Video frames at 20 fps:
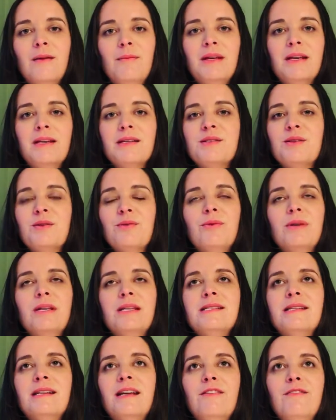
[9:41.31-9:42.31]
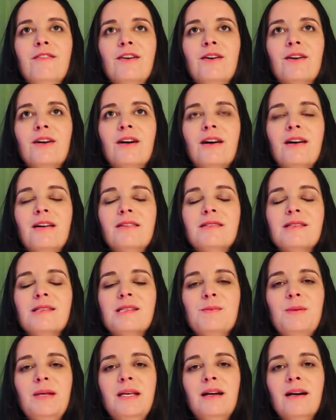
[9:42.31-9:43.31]
because the reason I felt called to
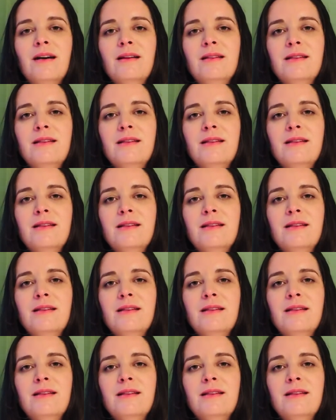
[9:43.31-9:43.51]
speak on